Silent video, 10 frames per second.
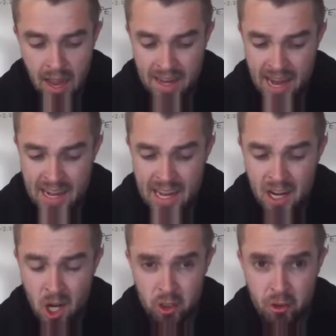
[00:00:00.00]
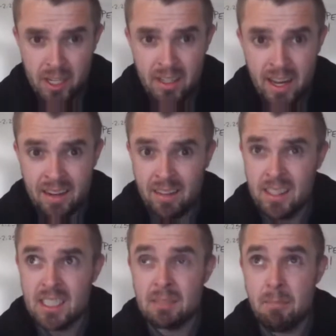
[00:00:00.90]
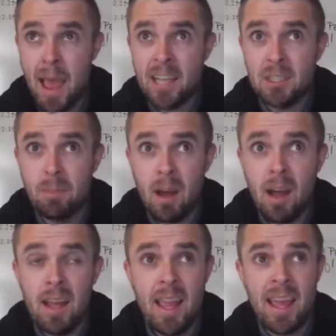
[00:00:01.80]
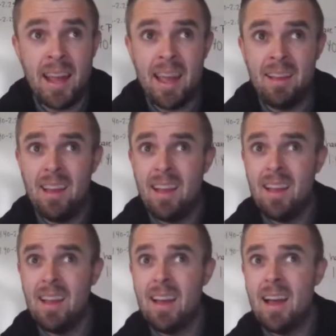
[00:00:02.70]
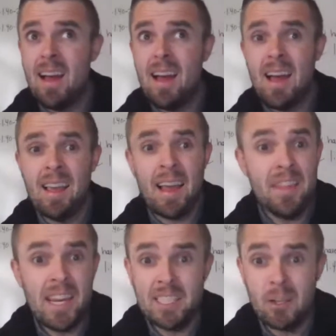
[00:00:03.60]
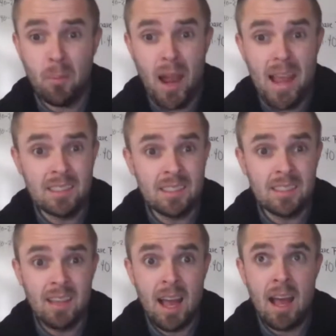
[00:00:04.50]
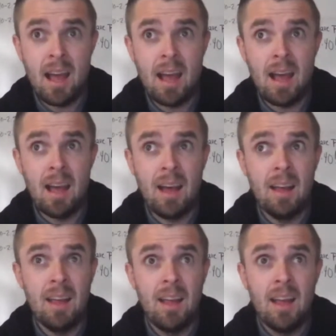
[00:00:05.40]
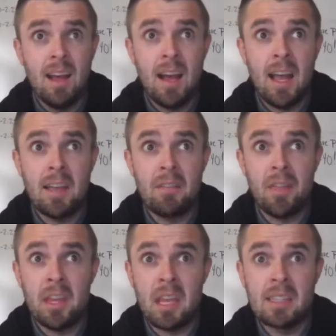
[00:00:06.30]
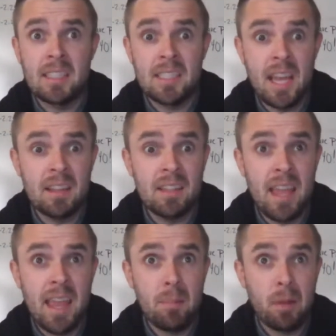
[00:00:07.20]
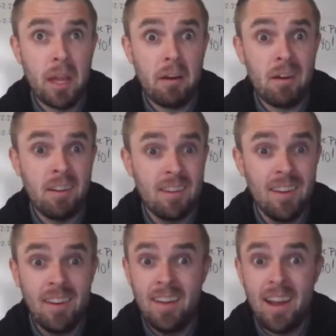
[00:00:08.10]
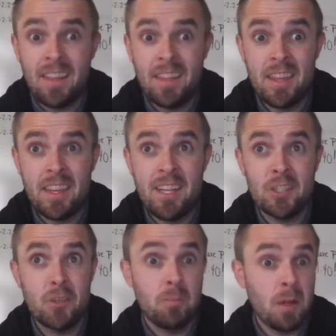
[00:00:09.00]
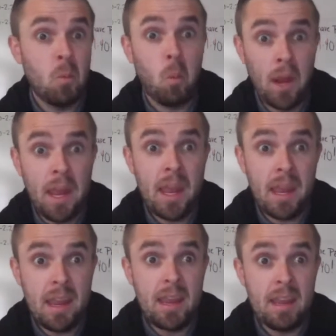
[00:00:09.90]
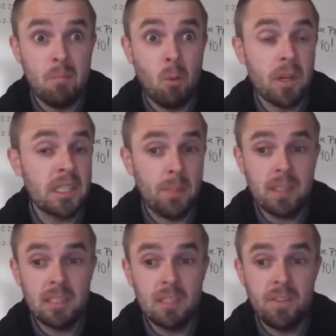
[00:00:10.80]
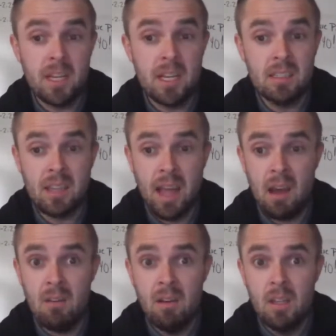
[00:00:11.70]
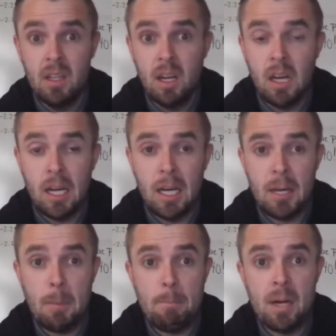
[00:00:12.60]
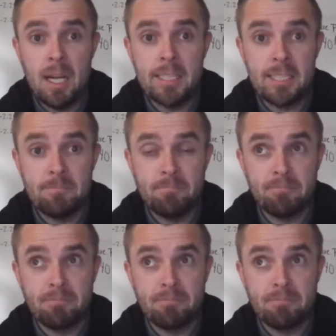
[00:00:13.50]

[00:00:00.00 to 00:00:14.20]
at 8,800 and in this smash spot, and I think he's underpriced. I think he's a 10K player. I think he should be way more expensive than he is now. But